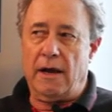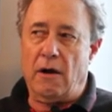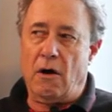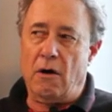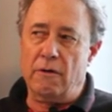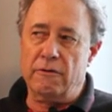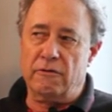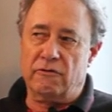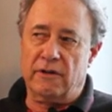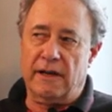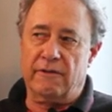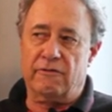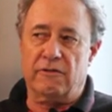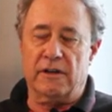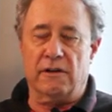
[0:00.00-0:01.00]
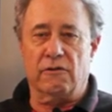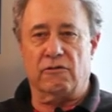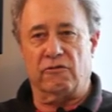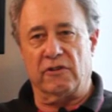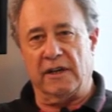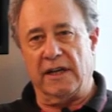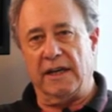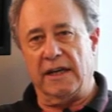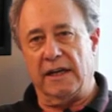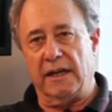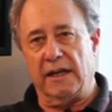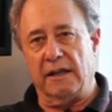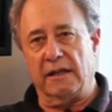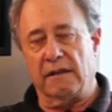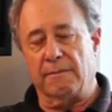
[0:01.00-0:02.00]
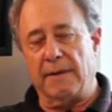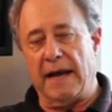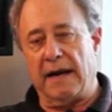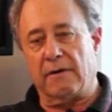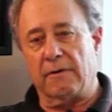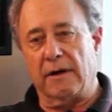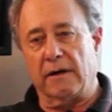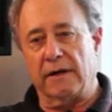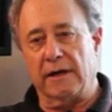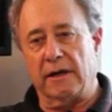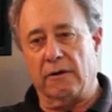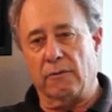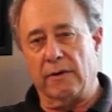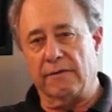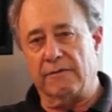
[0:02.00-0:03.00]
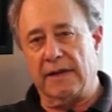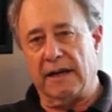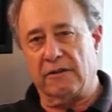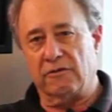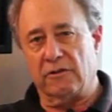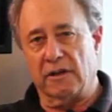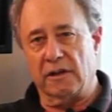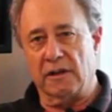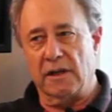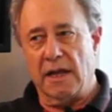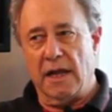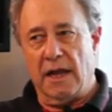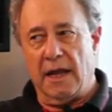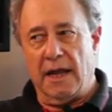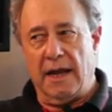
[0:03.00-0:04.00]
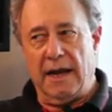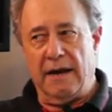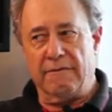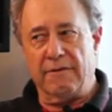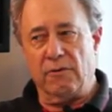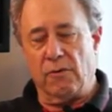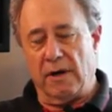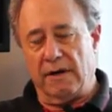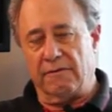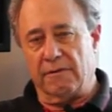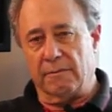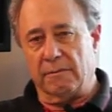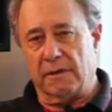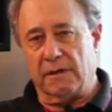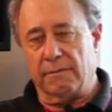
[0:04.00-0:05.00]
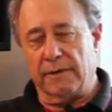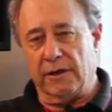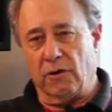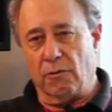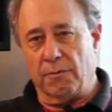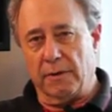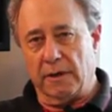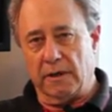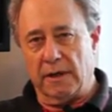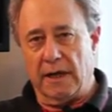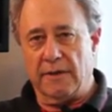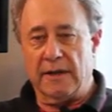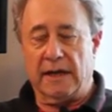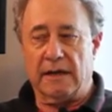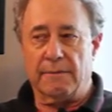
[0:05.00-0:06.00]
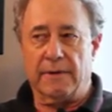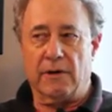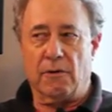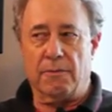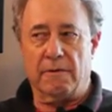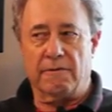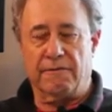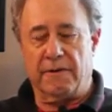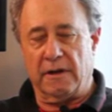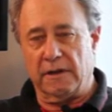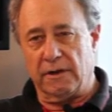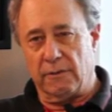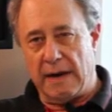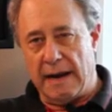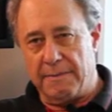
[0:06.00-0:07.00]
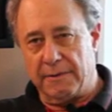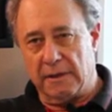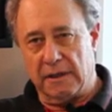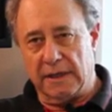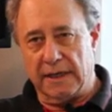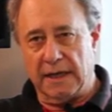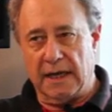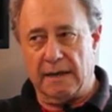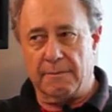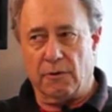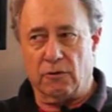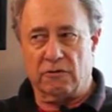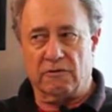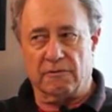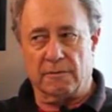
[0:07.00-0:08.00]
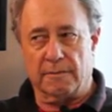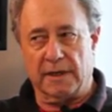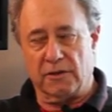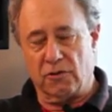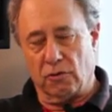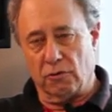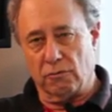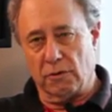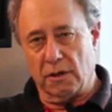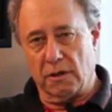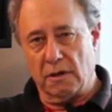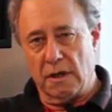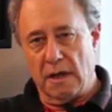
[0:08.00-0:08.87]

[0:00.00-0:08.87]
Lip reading: All the safes that you see in the background here we've tested, every one of them can be opened, and they can be opened fairly rapidly, and most of them by children.